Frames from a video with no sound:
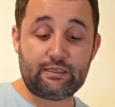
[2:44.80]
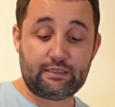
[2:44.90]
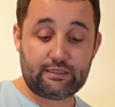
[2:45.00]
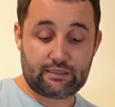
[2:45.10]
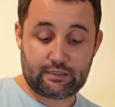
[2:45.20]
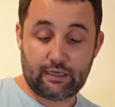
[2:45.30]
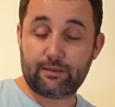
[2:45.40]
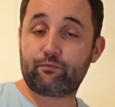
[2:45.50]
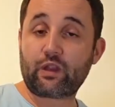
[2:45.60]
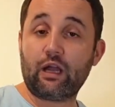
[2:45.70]
this
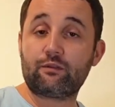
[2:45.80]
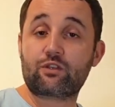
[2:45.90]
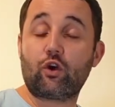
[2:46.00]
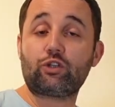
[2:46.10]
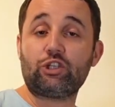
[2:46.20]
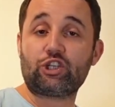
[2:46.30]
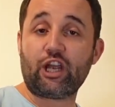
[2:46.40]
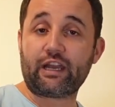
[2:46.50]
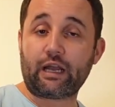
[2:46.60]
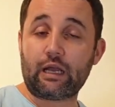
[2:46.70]
Scottish
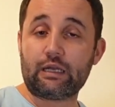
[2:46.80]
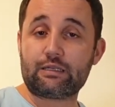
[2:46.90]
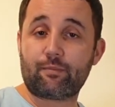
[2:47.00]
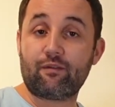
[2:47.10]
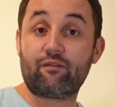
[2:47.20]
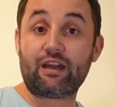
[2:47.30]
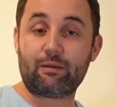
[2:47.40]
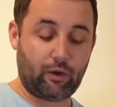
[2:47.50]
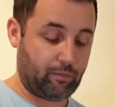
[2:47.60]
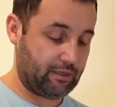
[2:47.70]
egg, it's been very
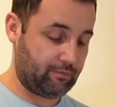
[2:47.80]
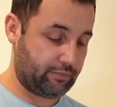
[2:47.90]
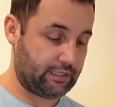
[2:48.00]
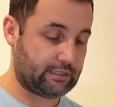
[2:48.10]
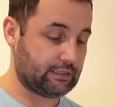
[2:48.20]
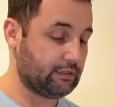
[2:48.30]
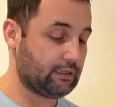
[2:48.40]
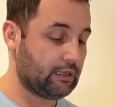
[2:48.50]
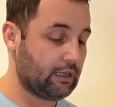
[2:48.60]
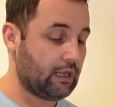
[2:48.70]
popular in Britain,
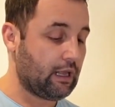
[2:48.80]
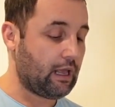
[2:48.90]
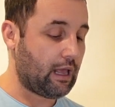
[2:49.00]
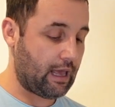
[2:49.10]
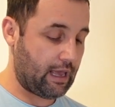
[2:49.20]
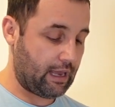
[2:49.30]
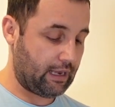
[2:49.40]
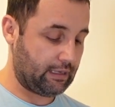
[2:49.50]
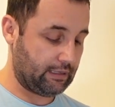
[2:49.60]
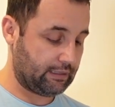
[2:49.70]

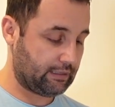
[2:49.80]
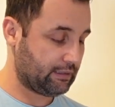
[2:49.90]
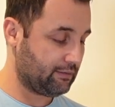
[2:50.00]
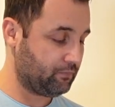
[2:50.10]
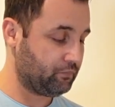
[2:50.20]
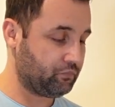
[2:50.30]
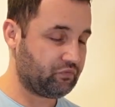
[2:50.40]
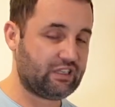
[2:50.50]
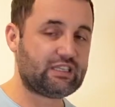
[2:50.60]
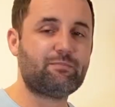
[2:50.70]
and
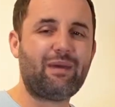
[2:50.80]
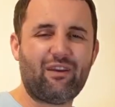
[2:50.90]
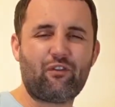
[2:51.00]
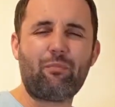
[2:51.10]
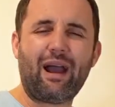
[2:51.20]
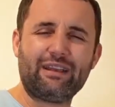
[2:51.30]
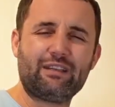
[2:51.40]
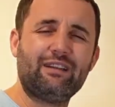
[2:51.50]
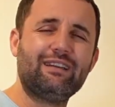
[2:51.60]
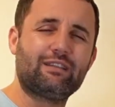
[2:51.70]
this may remind
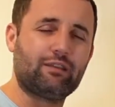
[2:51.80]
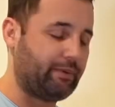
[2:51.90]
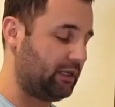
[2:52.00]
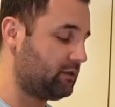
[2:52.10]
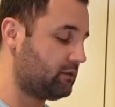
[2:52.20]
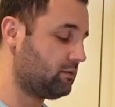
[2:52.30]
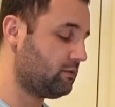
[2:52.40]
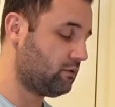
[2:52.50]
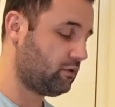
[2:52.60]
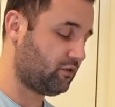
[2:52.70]
a little bit
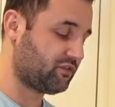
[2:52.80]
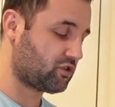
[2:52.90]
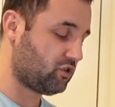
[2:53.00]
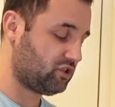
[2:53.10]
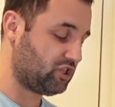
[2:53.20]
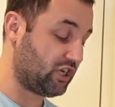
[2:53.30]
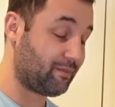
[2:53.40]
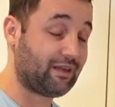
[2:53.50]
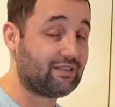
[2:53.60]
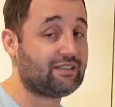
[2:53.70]
of Scottish egg,
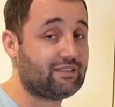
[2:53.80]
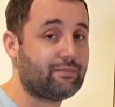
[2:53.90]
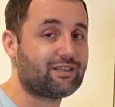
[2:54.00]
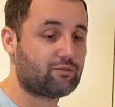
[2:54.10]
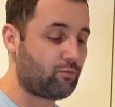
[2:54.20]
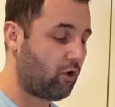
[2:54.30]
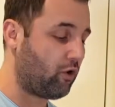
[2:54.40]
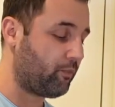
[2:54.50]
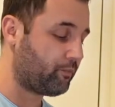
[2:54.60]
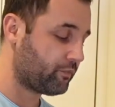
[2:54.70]
but this is a much more